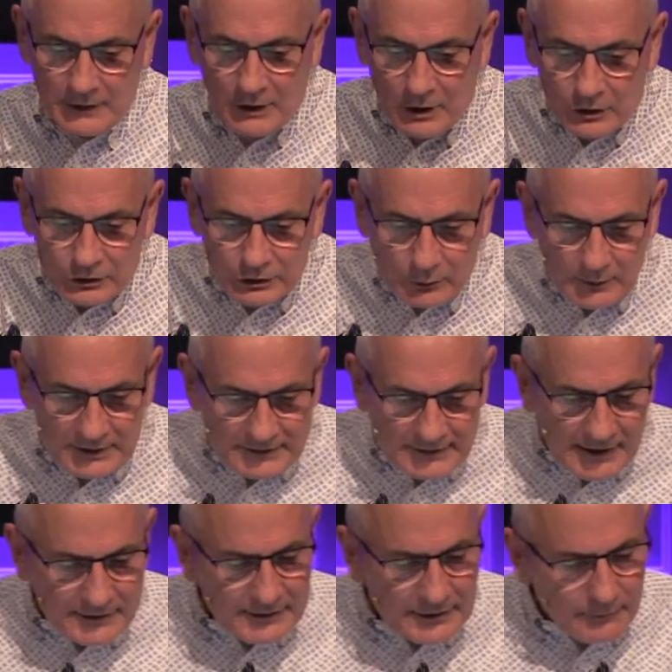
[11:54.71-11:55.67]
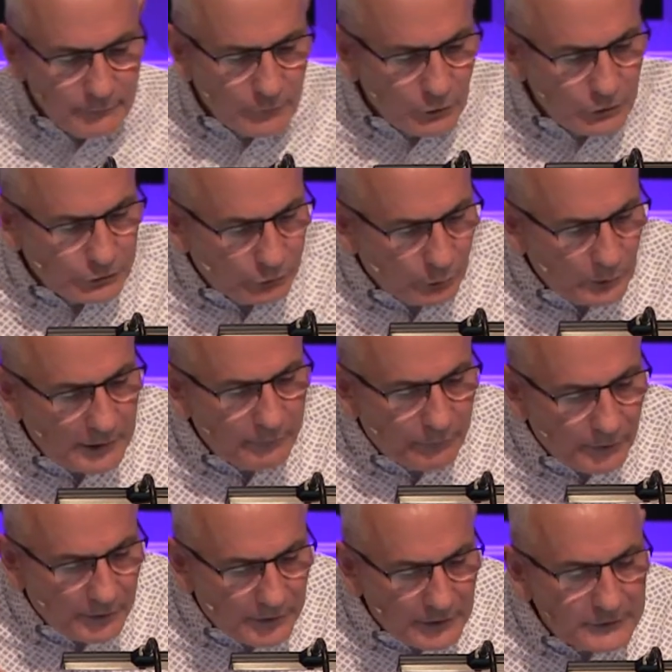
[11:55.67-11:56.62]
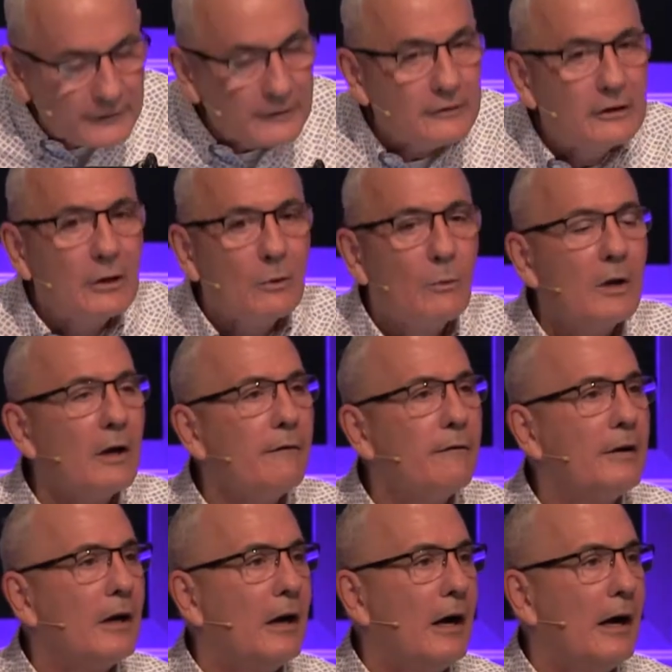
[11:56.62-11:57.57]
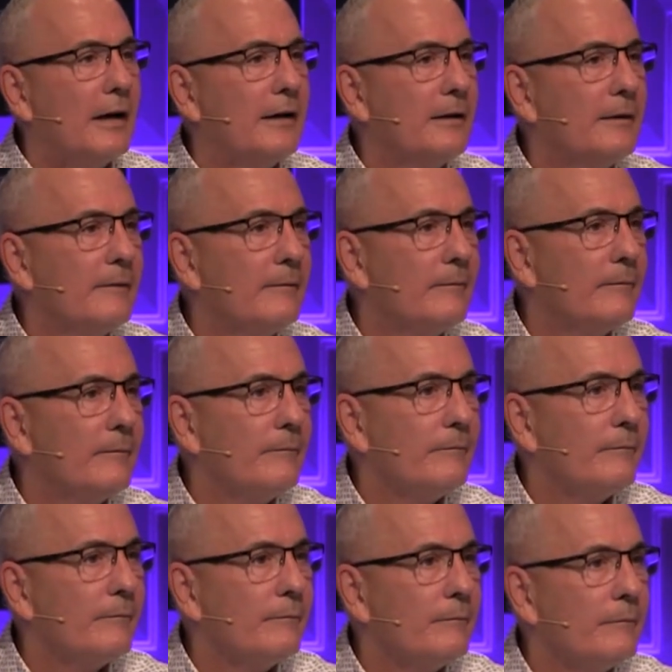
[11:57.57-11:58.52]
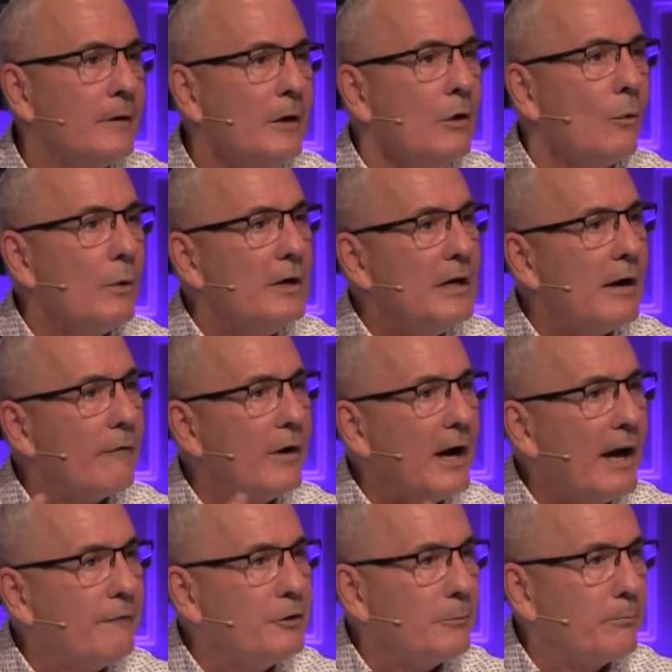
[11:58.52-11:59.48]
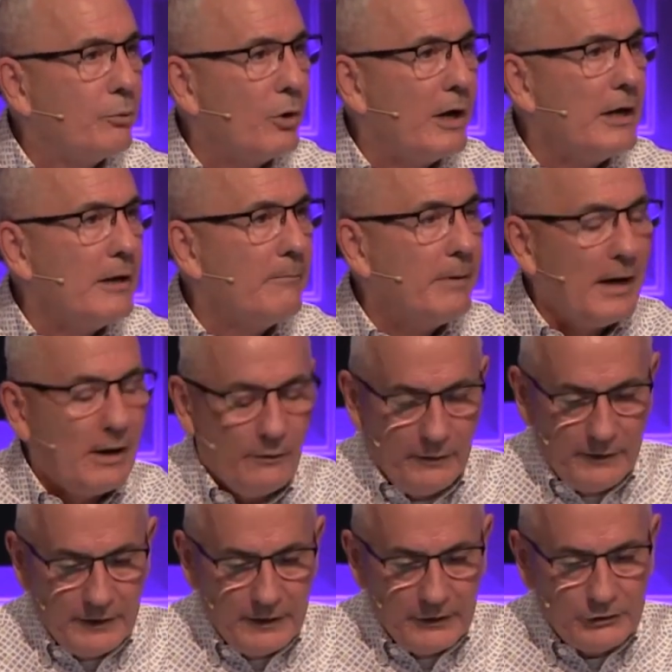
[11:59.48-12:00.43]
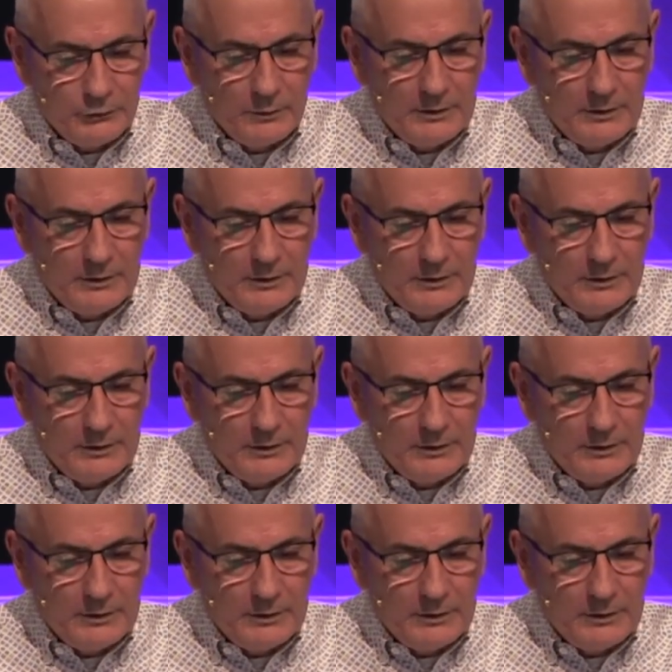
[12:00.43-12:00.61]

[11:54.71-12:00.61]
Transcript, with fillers: So he says in verse 3 For this is the will of God. We never have to pray about this, we